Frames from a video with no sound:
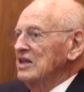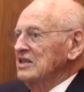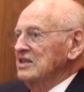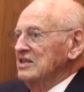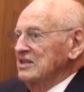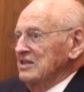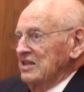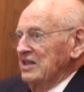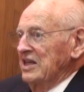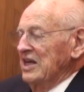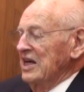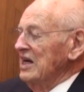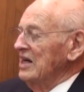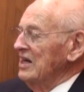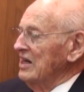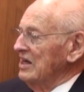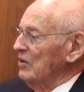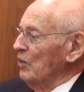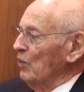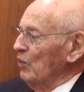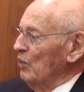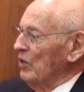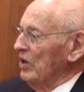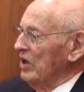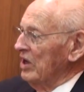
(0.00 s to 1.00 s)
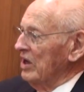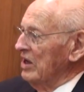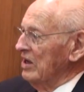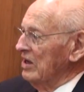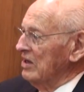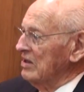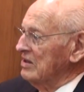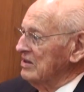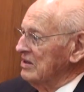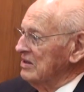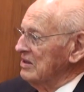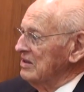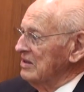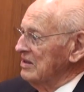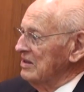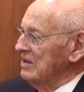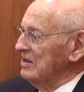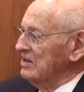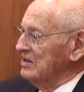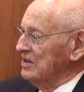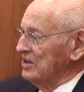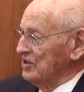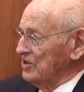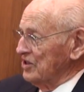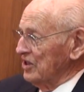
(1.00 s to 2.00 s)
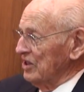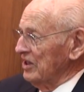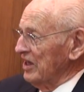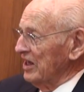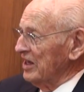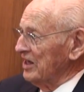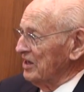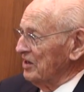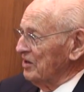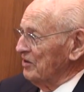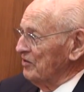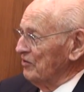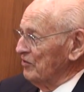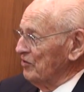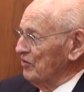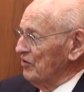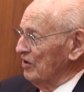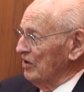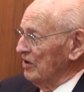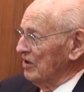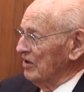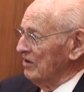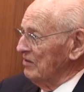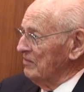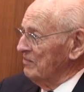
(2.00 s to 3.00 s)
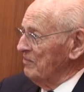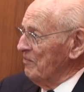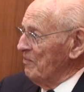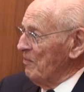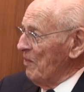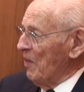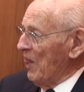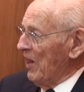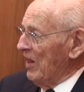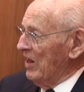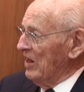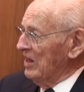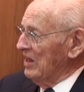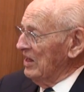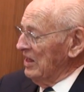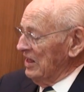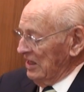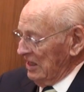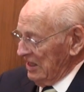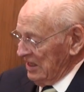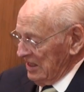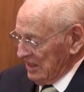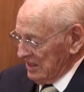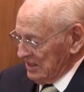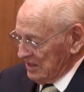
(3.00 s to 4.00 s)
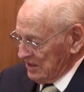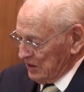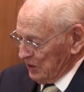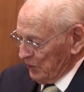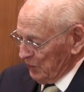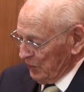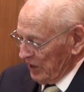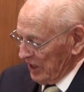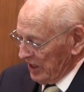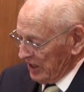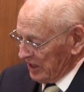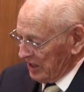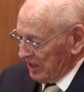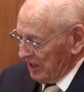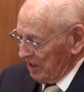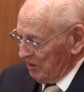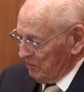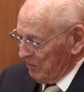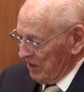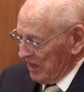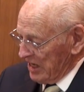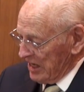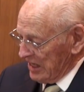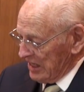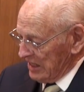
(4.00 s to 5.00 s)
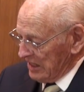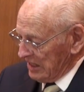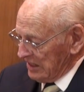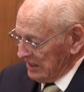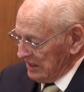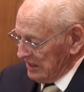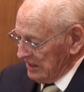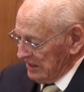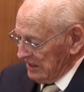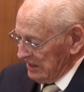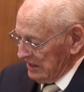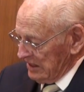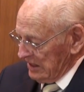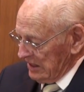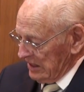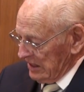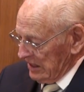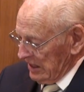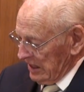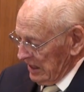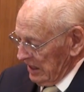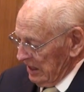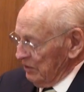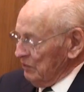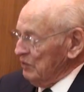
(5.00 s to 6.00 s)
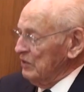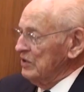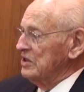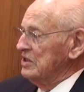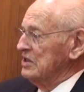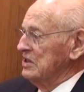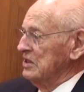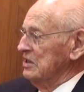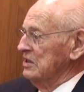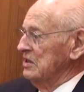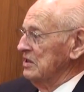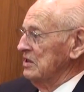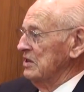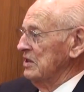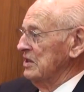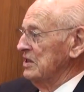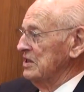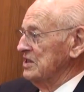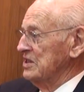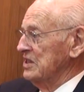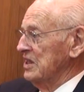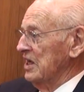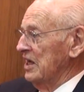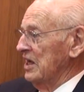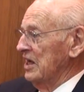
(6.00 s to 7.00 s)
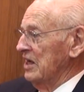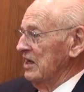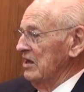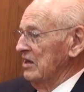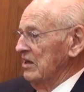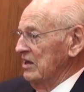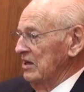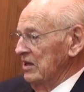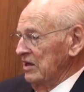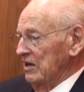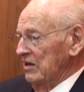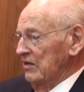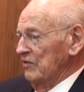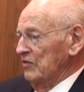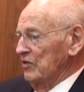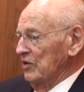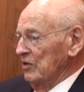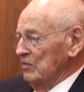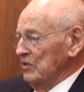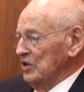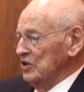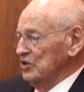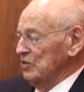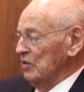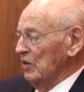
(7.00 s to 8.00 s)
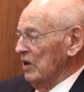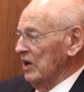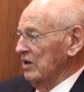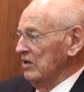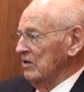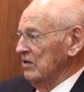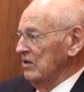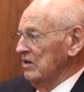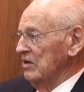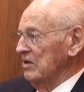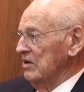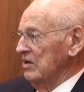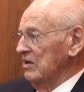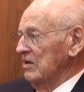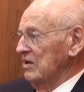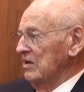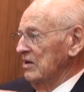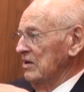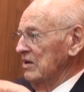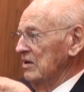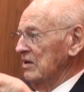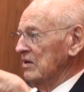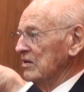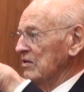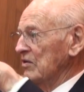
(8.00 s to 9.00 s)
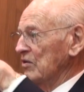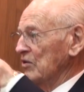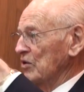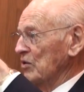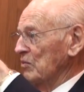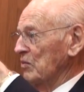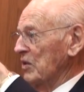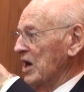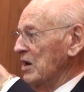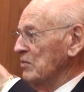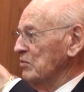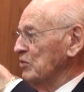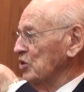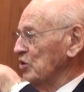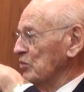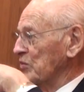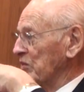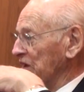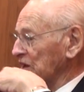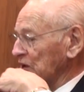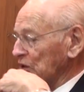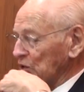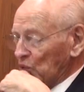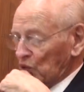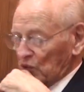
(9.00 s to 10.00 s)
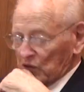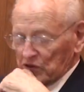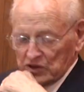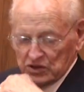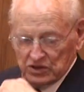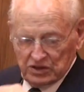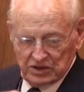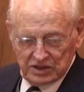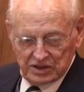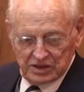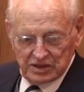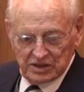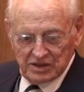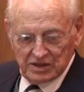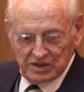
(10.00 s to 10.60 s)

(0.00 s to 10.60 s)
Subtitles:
it's, yeah, in a way, it's a selective thing. And so when I came back, I was assigned from the squadron to the bomb group headquarters,